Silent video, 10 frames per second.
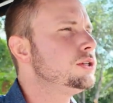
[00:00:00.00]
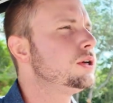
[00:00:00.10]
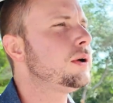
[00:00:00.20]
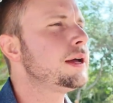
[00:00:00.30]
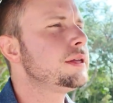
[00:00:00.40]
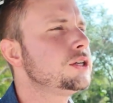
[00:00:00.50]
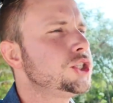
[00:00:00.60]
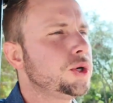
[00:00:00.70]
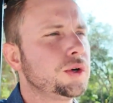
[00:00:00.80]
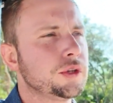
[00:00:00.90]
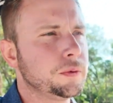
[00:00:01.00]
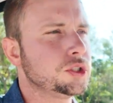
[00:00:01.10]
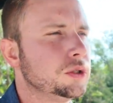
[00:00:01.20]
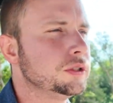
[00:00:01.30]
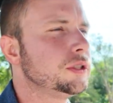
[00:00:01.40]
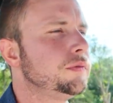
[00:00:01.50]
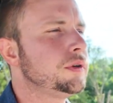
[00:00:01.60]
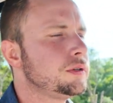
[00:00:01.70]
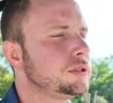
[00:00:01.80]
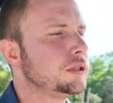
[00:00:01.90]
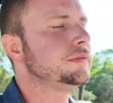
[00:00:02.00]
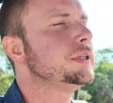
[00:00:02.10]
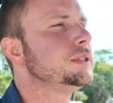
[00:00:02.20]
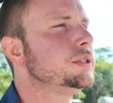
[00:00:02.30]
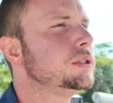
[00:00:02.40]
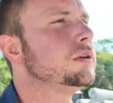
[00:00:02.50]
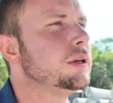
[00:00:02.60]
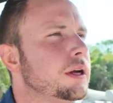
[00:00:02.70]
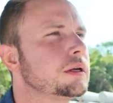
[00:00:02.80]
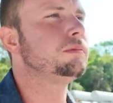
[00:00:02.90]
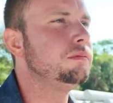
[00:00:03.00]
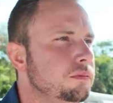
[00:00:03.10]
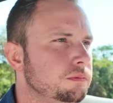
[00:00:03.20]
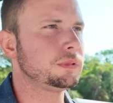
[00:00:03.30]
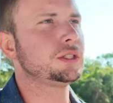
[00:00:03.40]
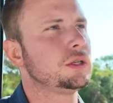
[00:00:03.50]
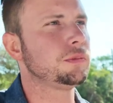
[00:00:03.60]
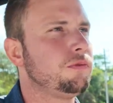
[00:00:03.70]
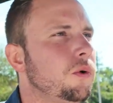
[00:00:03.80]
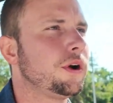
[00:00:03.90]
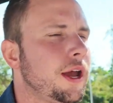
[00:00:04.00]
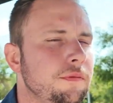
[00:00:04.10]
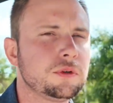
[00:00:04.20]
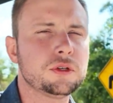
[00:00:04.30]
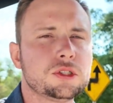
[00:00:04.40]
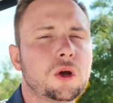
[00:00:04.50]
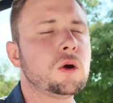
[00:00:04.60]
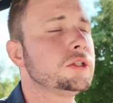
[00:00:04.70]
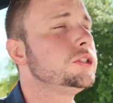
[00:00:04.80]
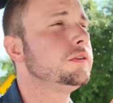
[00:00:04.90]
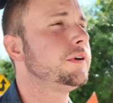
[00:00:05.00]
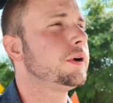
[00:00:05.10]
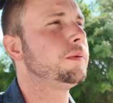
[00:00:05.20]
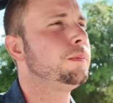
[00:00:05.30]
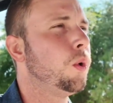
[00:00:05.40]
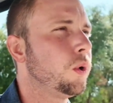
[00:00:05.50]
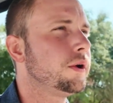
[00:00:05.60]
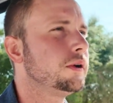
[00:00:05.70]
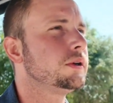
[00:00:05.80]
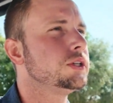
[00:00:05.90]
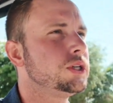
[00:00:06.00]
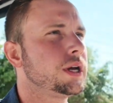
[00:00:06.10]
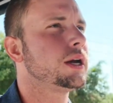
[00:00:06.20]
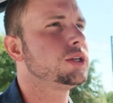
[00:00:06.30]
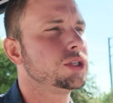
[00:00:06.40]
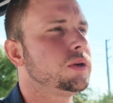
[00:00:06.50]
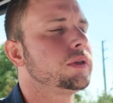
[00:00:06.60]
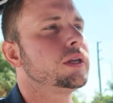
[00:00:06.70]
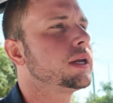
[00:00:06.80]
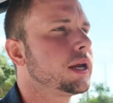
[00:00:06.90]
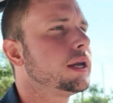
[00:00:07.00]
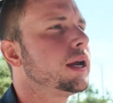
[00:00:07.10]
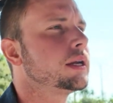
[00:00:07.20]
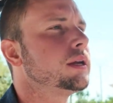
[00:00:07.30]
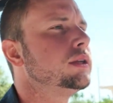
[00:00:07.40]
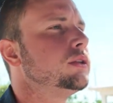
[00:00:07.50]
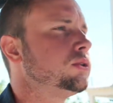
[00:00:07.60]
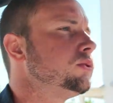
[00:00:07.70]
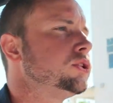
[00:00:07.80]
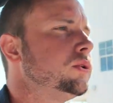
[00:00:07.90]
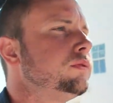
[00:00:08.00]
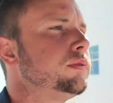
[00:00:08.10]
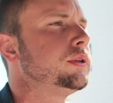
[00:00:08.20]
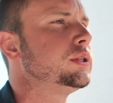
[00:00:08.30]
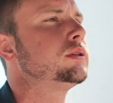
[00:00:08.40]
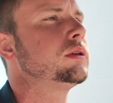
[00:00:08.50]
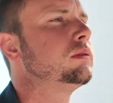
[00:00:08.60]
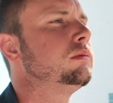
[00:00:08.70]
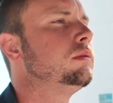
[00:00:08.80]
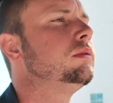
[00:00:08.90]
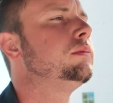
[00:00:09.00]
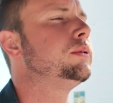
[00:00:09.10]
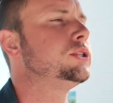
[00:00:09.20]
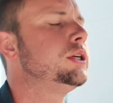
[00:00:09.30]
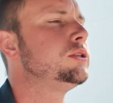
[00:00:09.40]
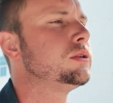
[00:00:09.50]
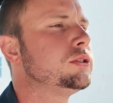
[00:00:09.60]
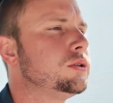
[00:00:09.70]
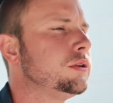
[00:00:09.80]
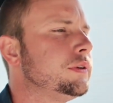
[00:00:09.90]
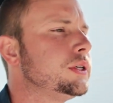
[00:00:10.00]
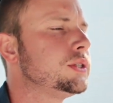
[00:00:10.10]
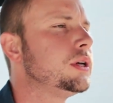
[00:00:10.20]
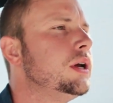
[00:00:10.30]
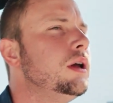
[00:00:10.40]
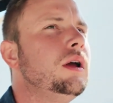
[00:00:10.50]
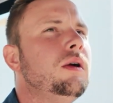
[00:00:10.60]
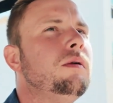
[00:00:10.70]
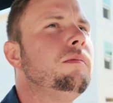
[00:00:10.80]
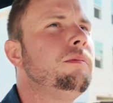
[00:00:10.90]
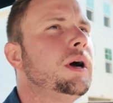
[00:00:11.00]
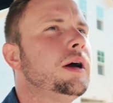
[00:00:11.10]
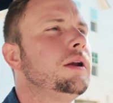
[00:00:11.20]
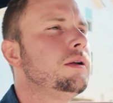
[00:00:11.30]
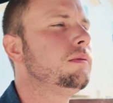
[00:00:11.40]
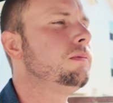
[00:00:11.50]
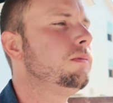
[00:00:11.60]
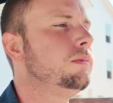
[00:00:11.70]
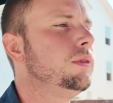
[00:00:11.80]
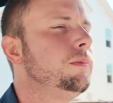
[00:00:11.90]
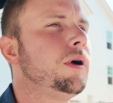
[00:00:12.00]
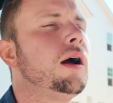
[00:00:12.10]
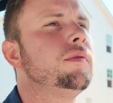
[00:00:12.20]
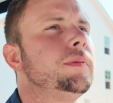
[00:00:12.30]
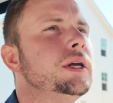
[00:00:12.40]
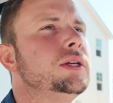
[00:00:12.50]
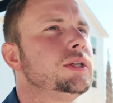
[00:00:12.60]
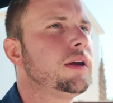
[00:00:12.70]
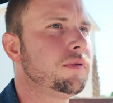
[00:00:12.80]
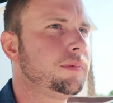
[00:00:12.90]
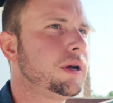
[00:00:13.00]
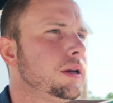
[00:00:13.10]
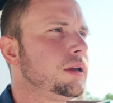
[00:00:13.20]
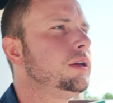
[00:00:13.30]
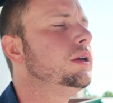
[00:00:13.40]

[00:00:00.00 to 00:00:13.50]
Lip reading: So I think showing the results of your service, so like basic before and afters, are still very important, because you got to show that, like, hey, I can get this result for this procedure or service. But the problem is everybody